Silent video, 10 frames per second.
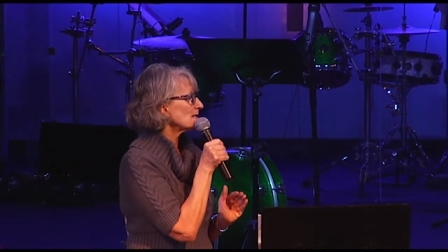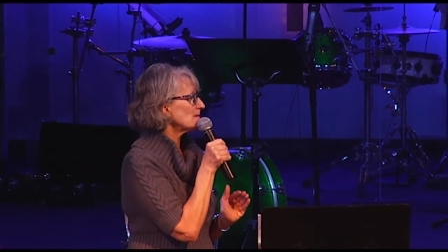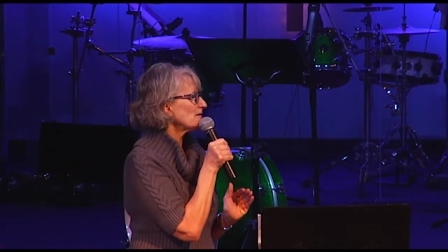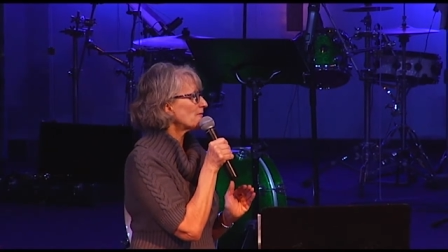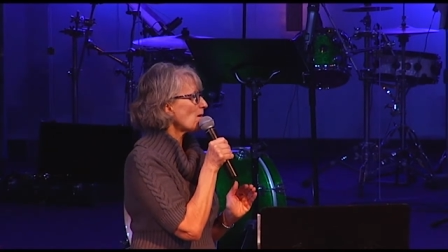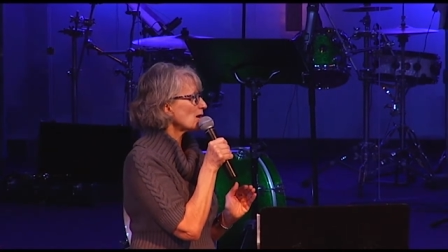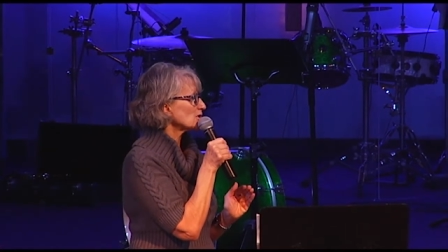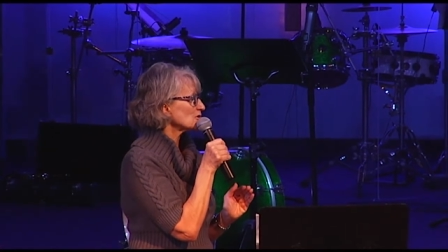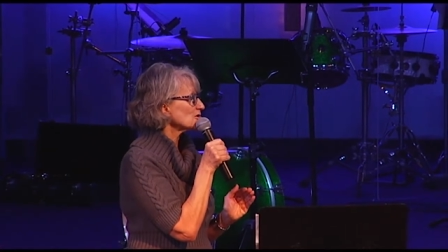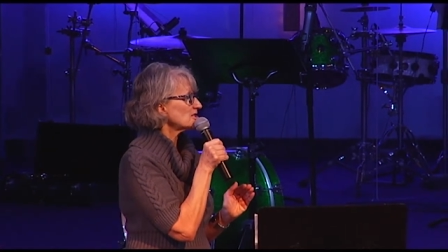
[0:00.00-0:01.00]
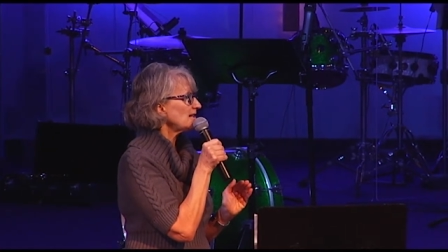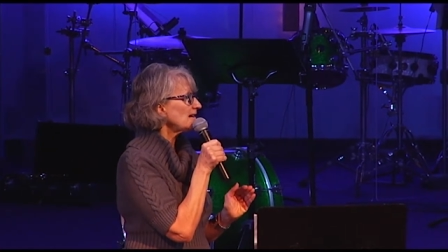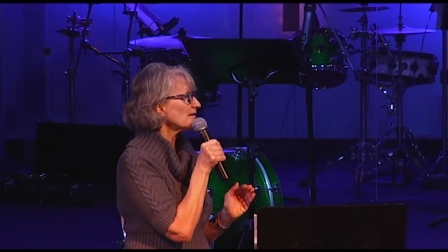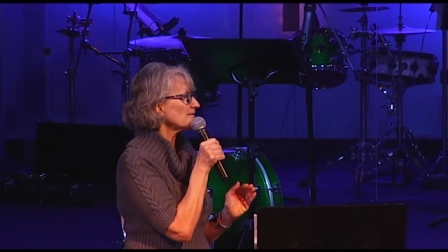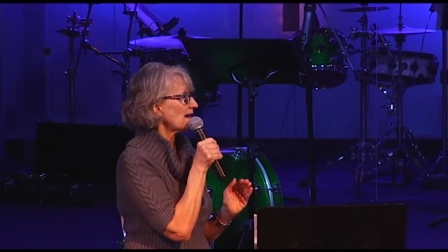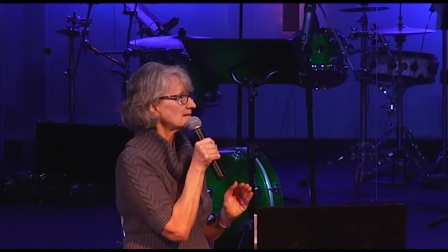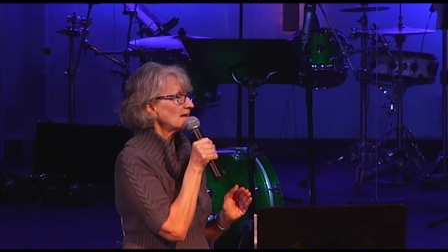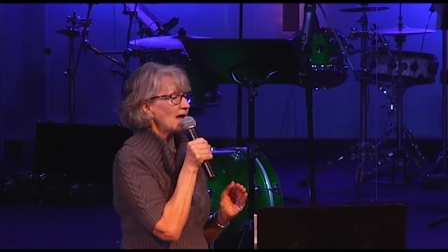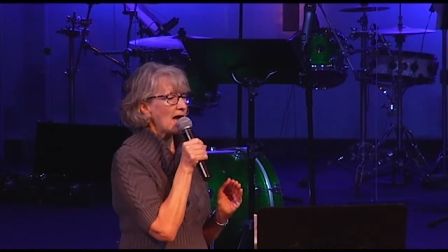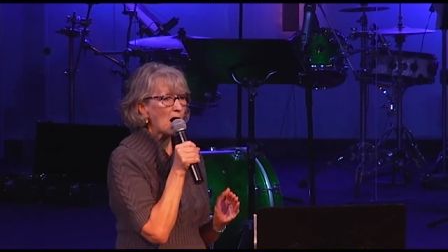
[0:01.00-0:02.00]
committee from our church here that
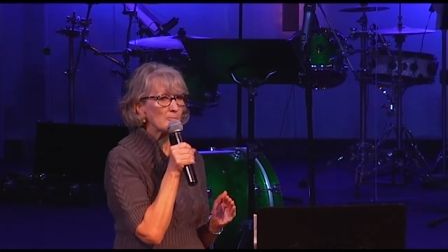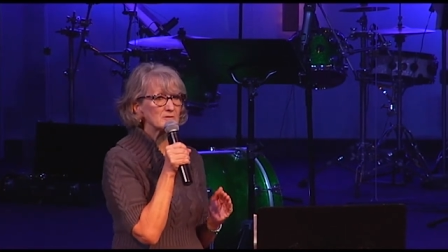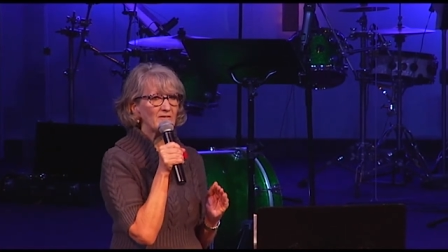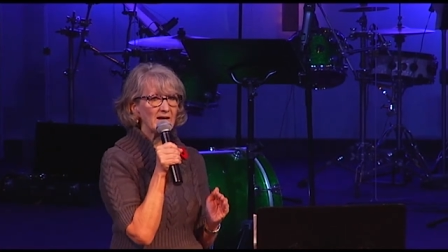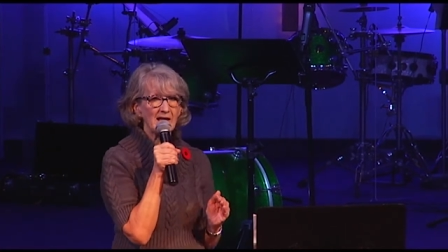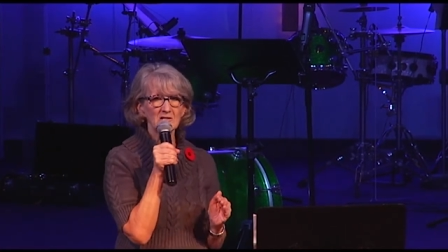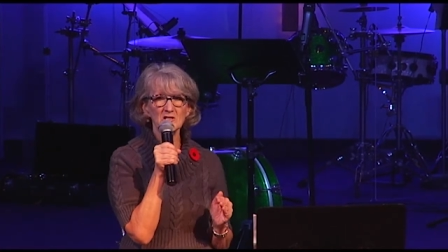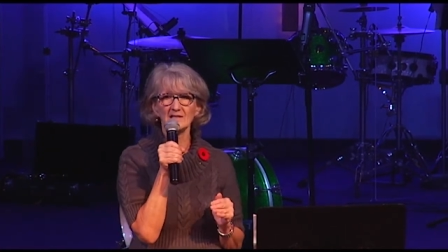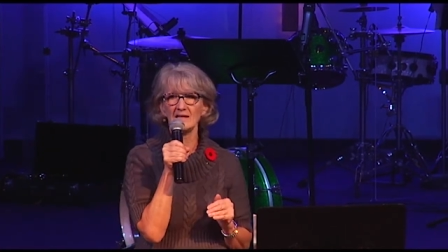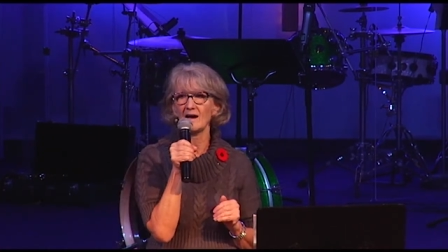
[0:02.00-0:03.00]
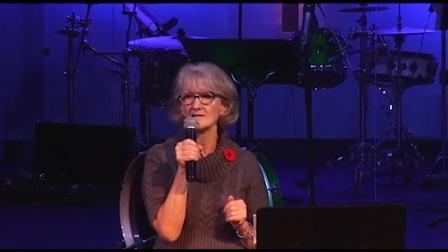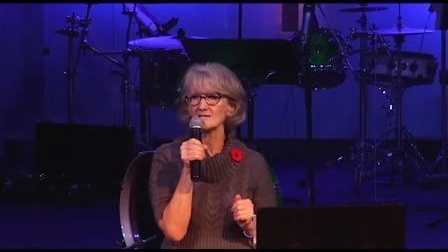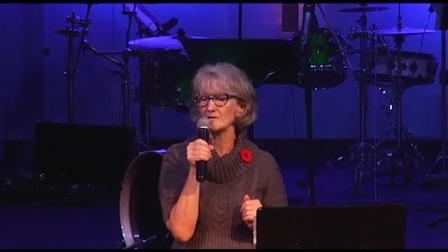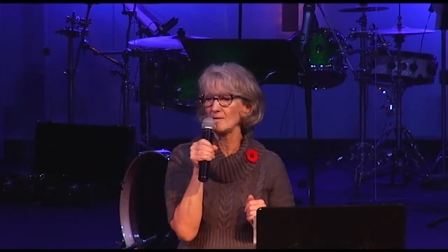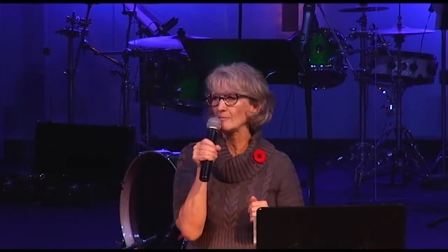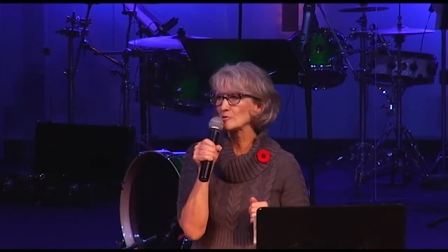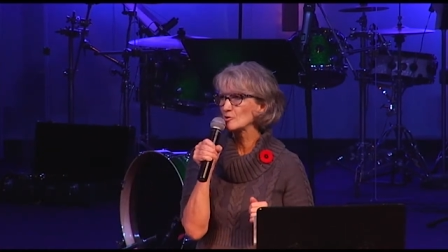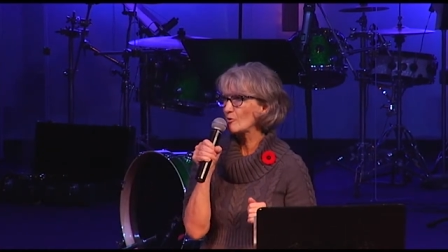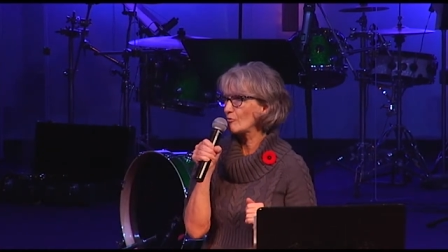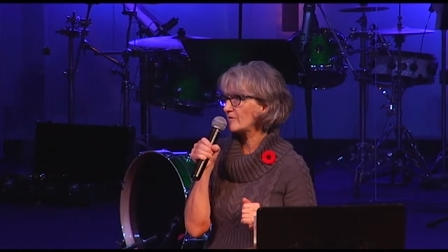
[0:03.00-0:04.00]
helped financially us to be able to
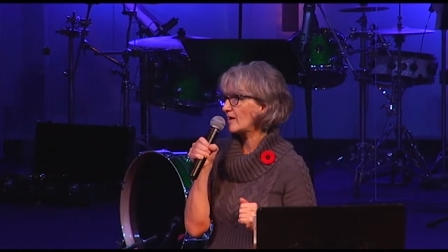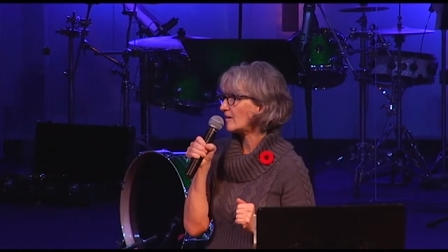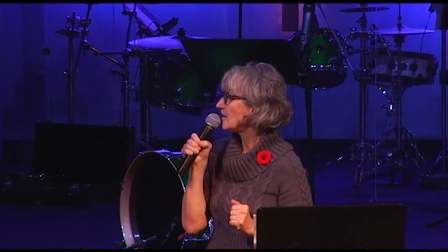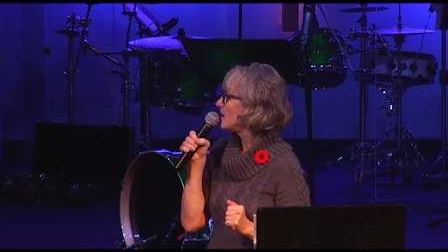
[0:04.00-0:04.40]
go there.